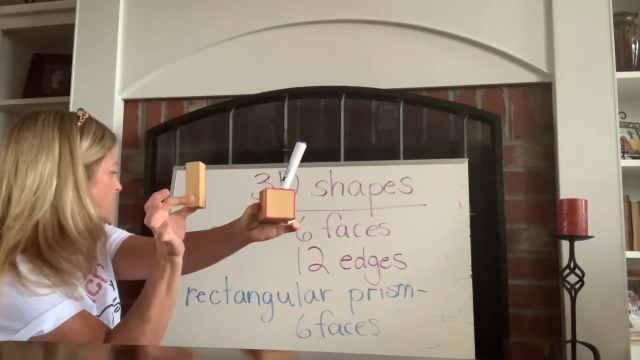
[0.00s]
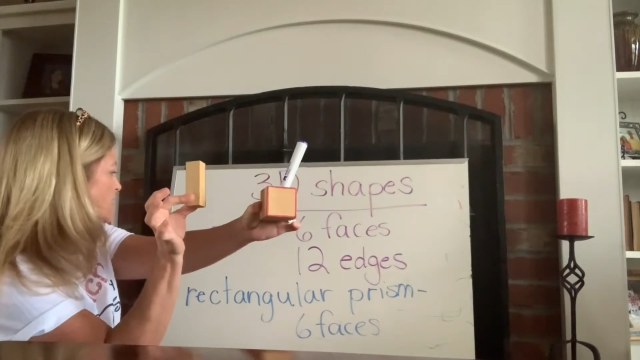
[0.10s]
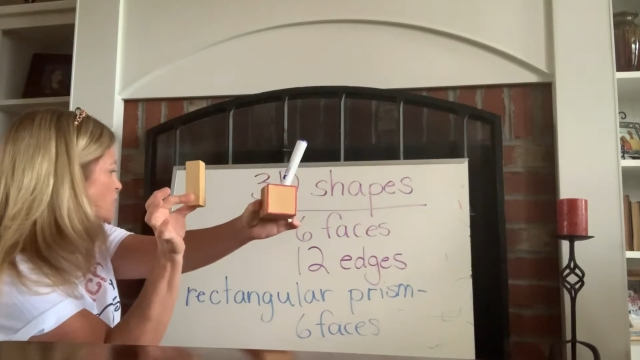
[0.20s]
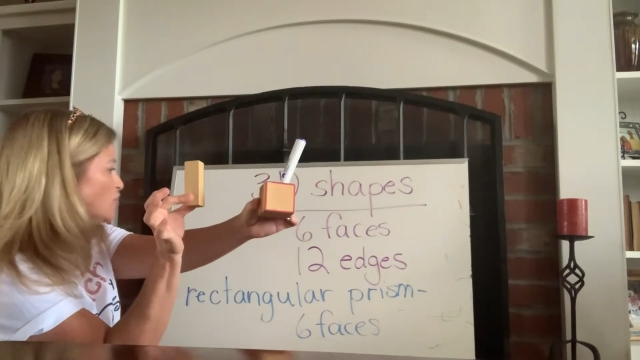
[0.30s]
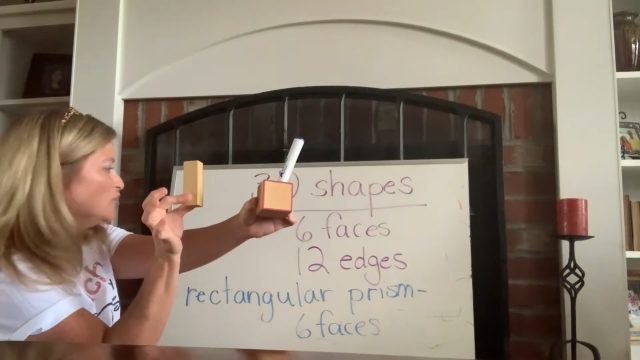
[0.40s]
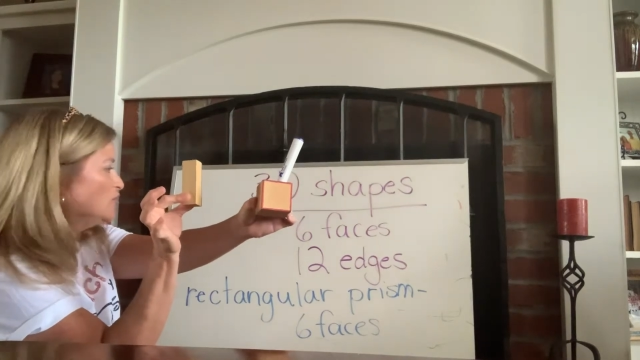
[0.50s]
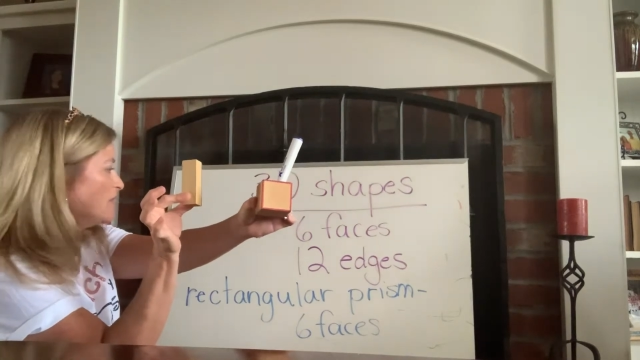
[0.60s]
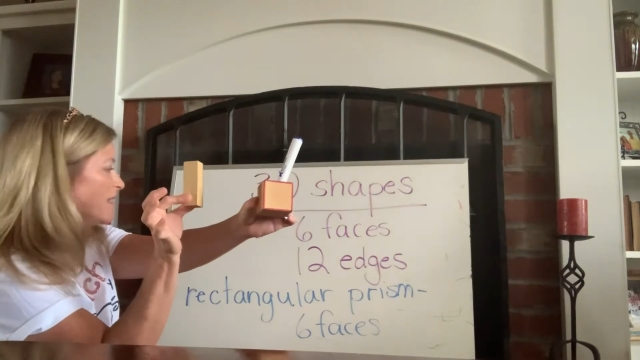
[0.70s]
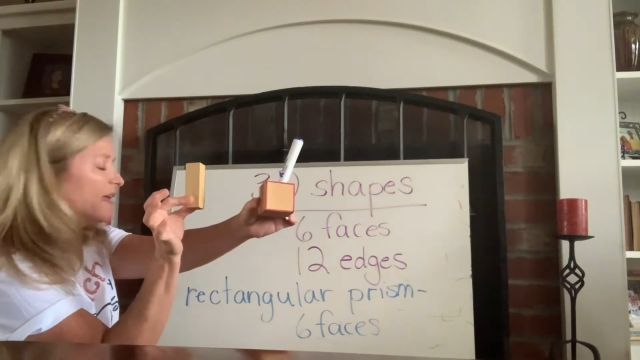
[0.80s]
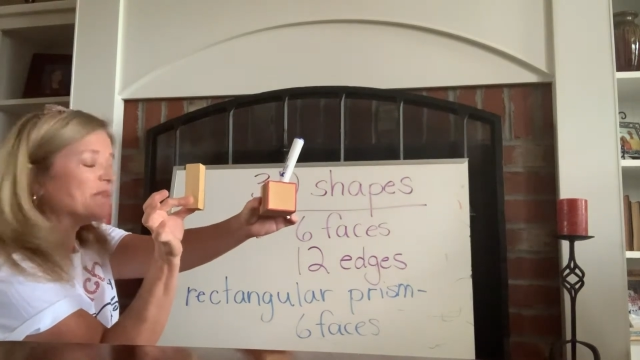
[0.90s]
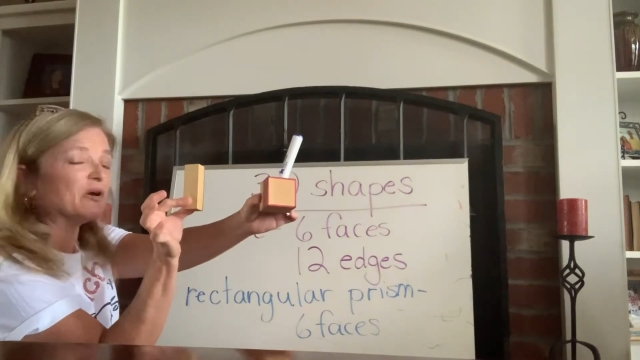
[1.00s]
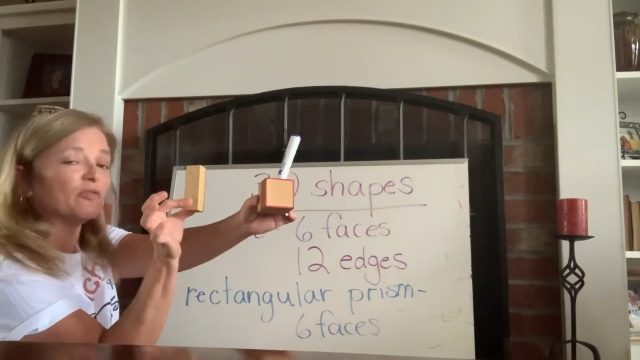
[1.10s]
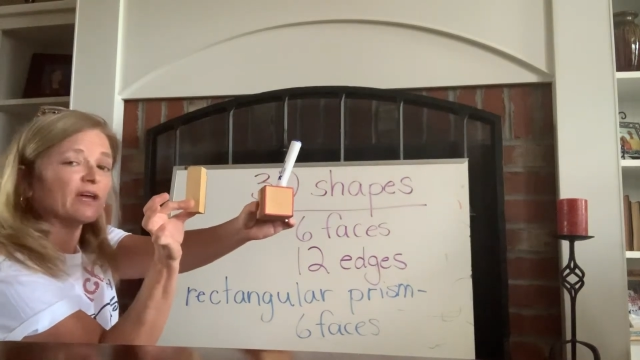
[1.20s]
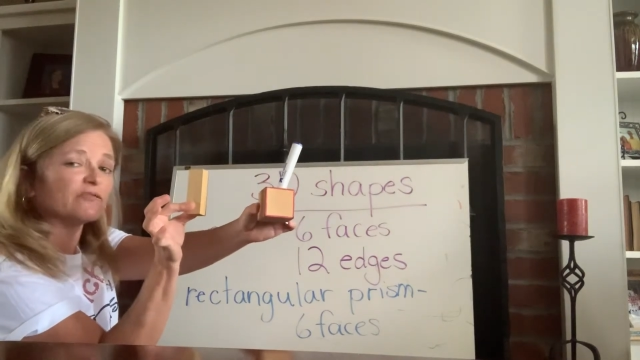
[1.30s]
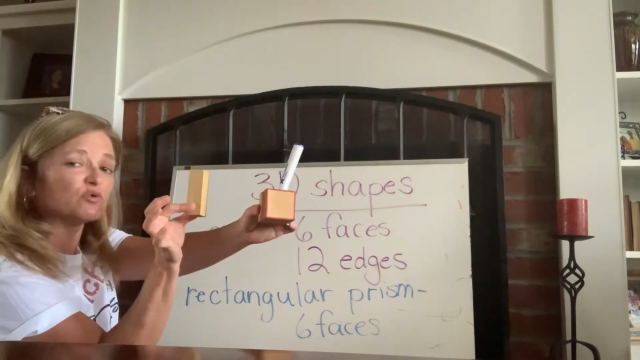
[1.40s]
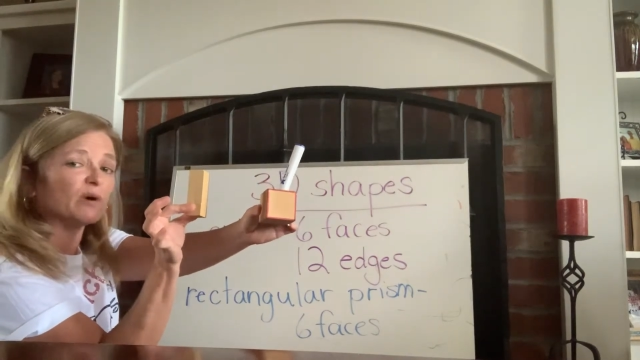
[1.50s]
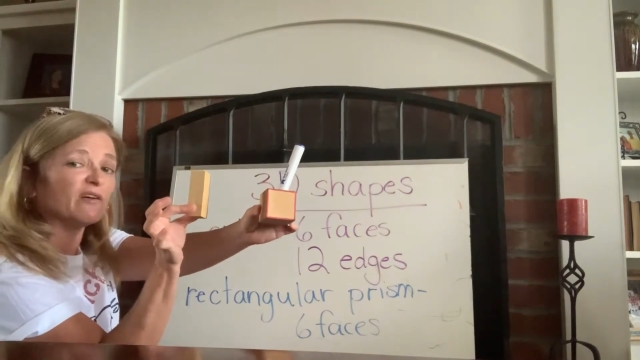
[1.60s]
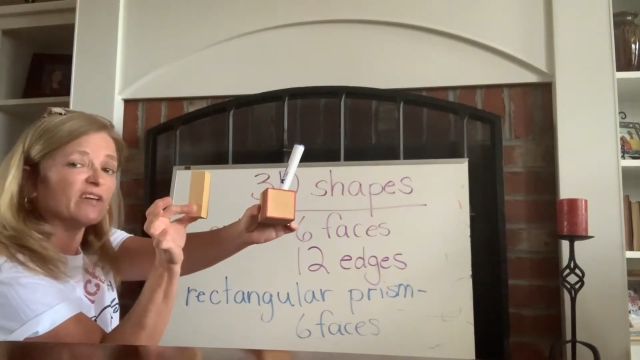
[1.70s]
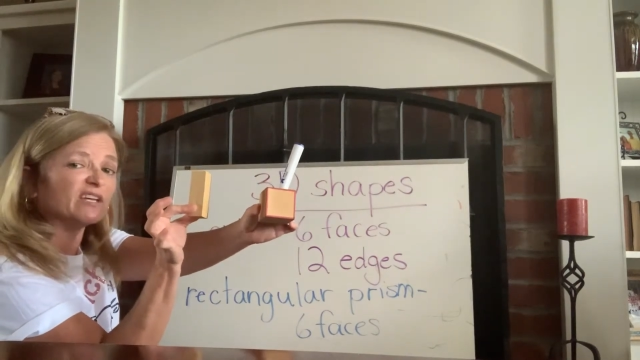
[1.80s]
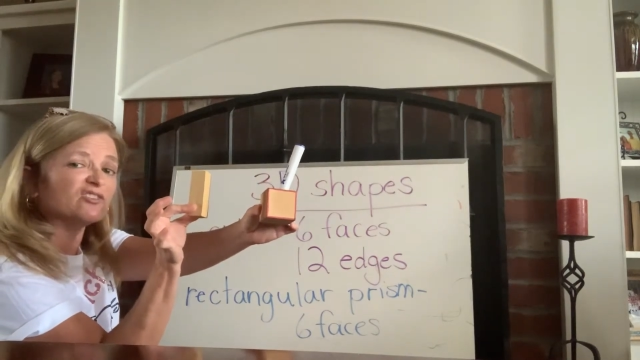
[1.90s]
So do you think they both have
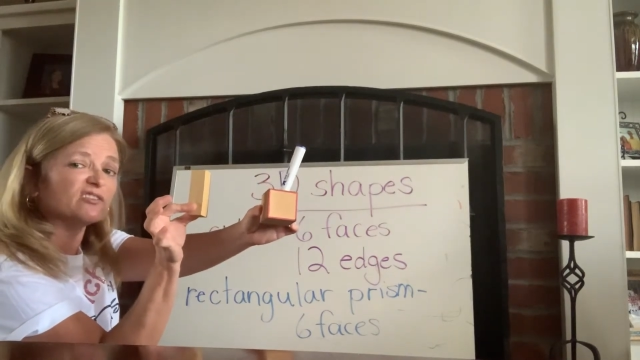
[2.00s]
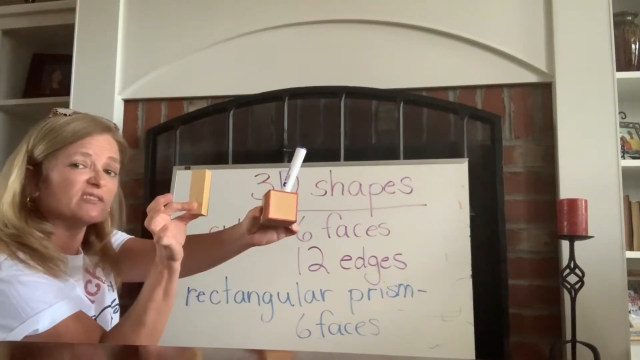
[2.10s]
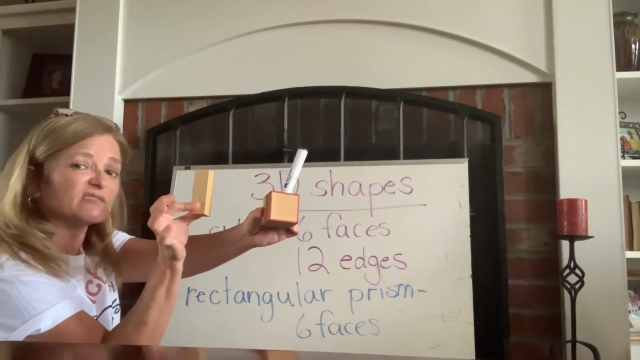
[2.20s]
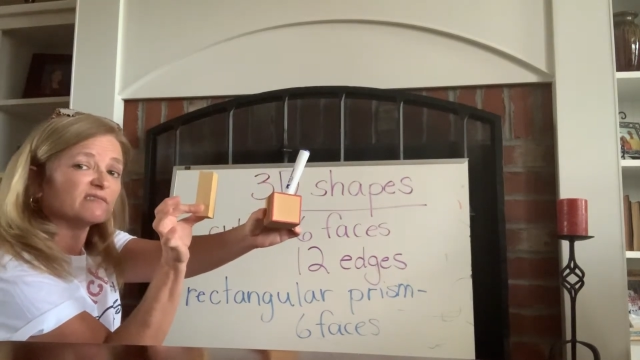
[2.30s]
12 edges?